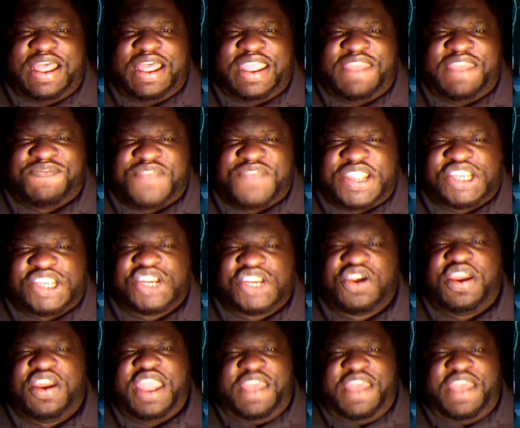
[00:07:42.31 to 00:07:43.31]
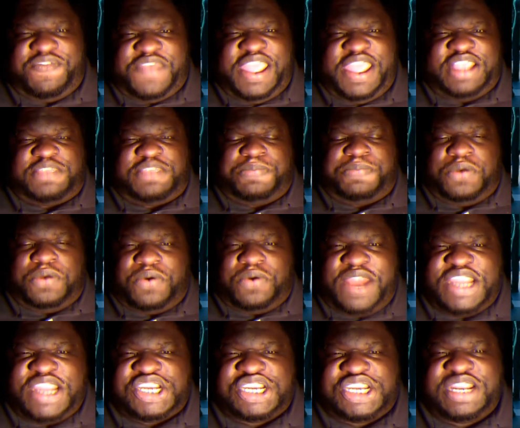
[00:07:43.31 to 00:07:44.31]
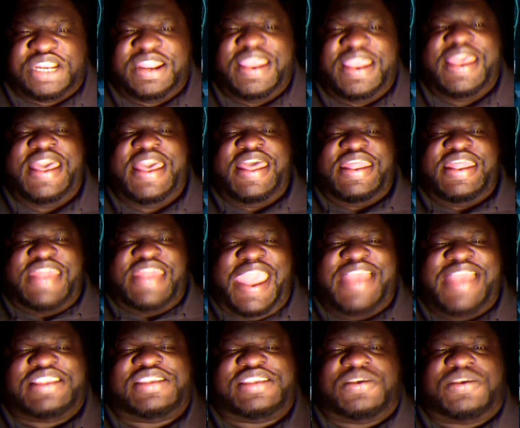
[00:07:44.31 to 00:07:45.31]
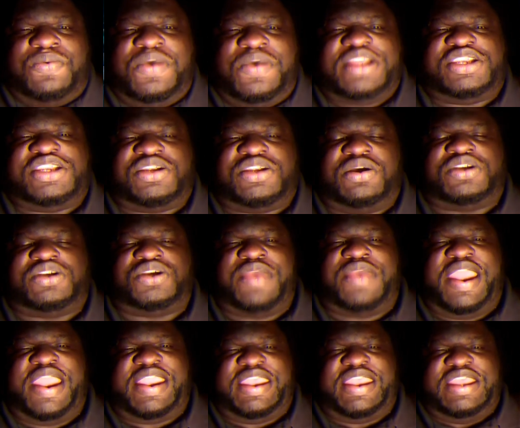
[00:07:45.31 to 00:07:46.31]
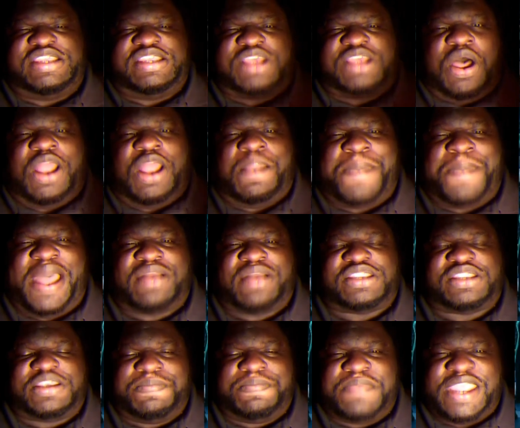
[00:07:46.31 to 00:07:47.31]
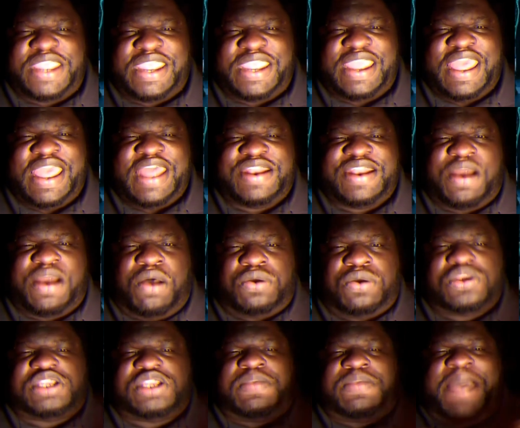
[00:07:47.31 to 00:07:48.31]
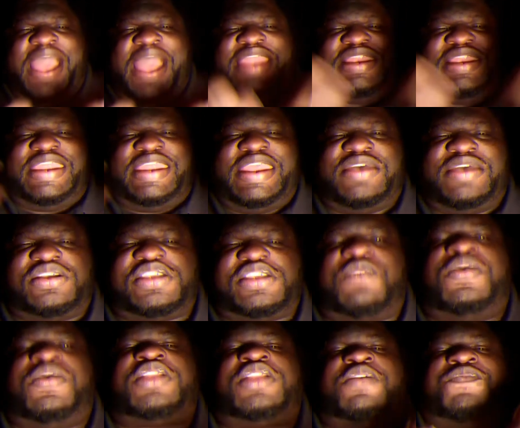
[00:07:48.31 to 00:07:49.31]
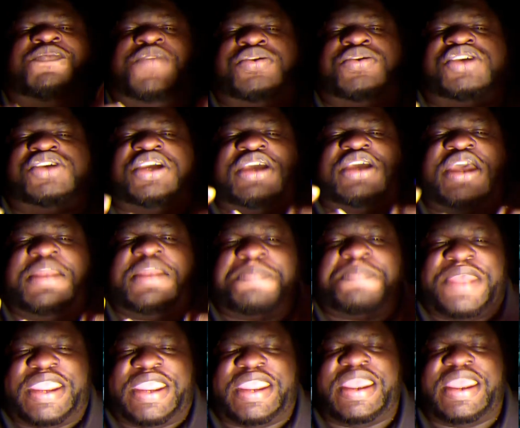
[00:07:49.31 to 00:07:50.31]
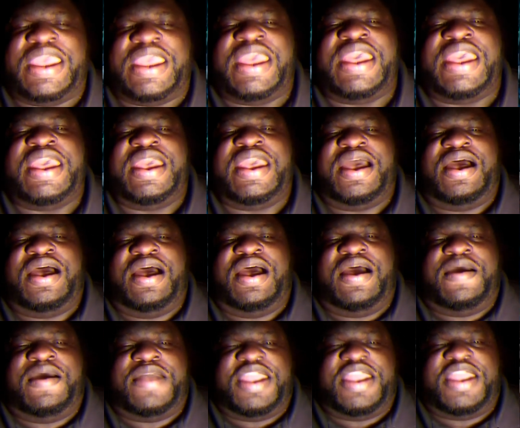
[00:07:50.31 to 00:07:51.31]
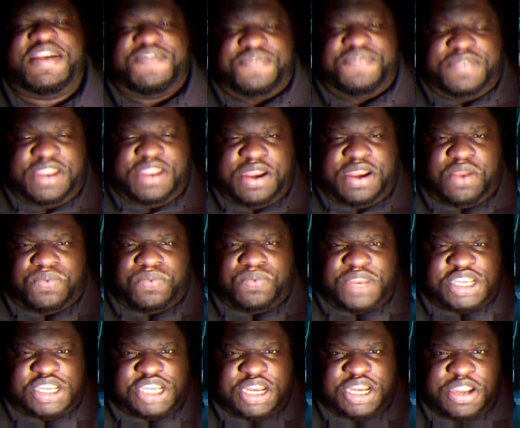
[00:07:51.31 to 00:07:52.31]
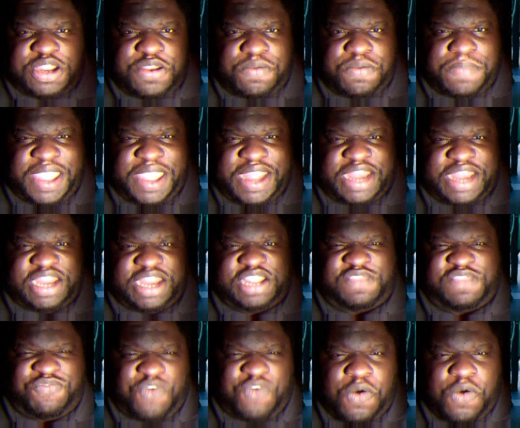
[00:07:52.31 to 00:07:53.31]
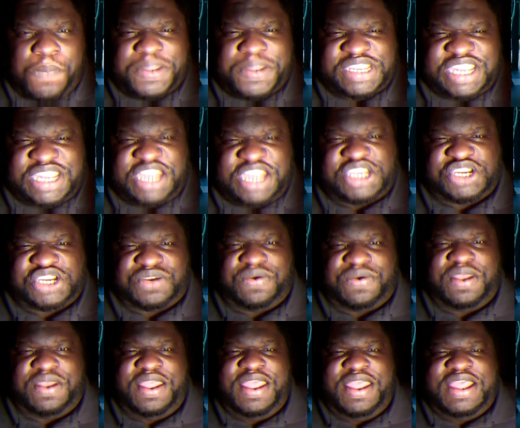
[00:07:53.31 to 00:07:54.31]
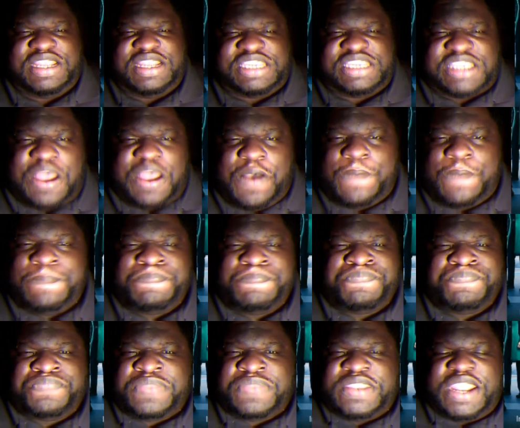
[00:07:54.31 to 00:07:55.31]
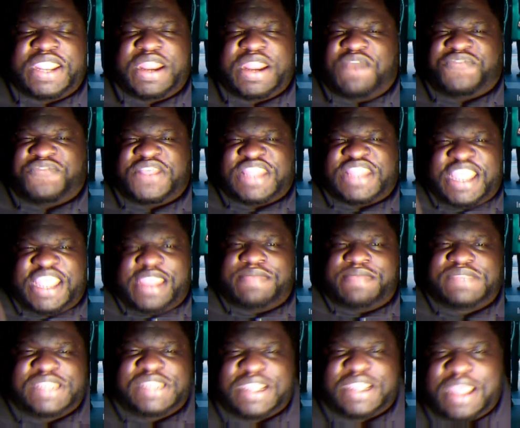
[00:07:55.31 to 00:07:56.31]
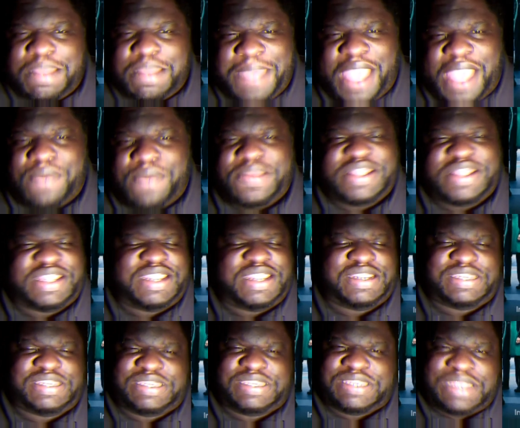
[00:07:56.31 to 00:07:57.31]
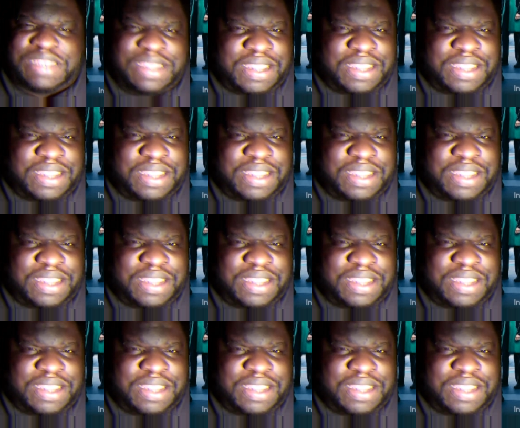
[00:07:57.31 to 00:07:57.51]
adventure of exploration. That's what Star Trek is all about to me. The wholesome ideals of what the future could be, if, you know, reaching humanity's full potential. So, you know, for them to come out with this